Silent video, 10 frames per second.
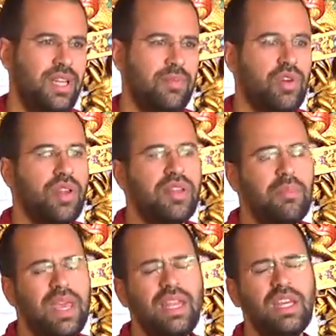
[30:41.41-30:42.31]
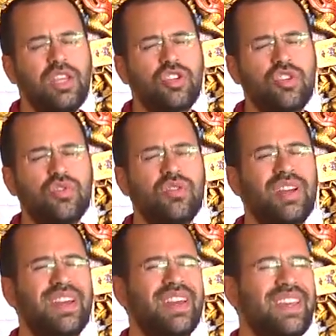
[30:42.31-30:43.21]
Because the main issue
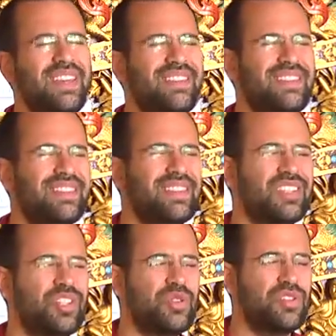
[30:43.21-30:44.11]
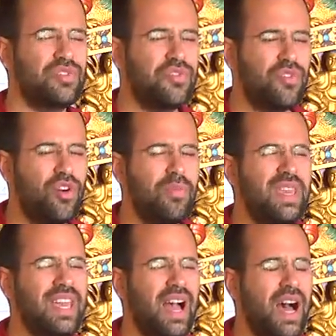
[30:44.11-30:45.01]
is
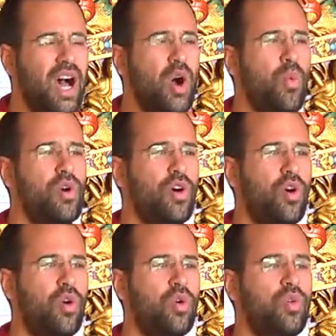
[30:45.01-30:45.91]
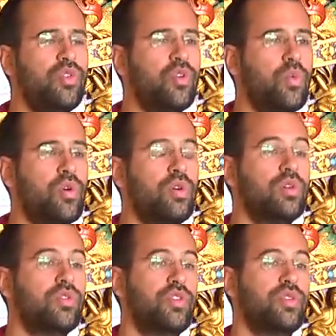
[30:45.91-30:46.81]
transforming our own
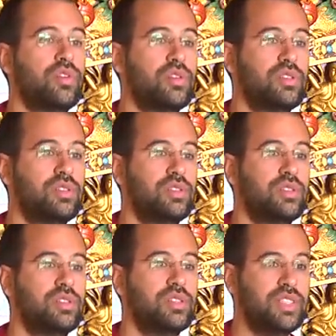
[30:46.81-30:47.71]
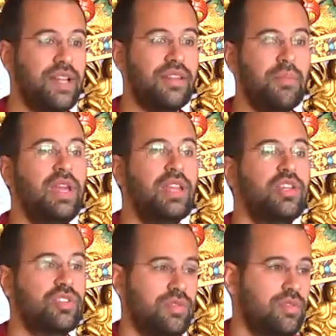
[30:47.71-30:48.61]
worldview. That's the main
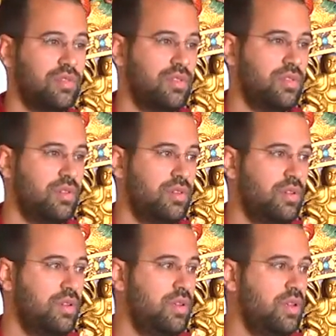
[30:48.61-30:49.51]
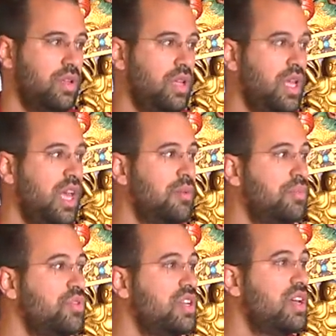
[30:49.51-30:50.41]
issue. And
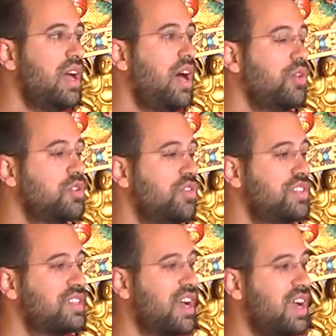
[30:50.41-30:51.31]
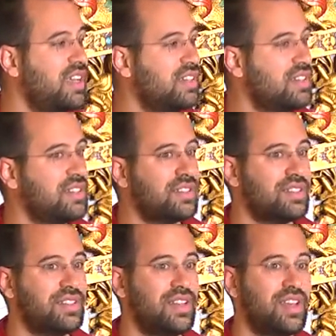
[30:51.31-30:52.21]
Buddha, out of his kindness,
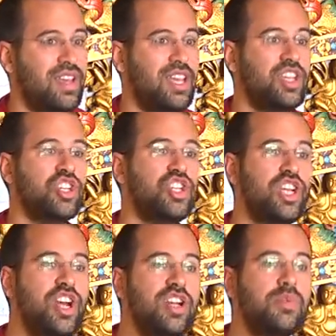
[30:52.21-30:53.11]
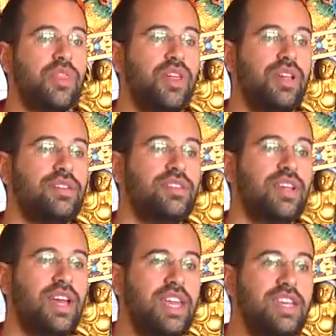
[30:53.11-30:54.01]
he shared with us
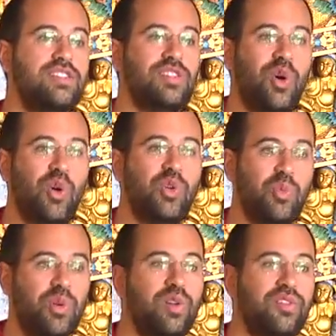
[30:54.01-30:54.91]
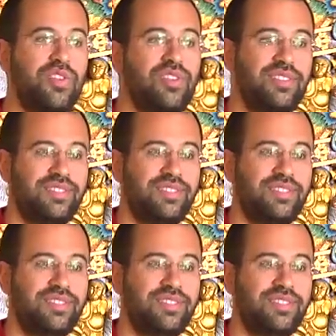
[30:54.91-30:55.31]
his own worldview.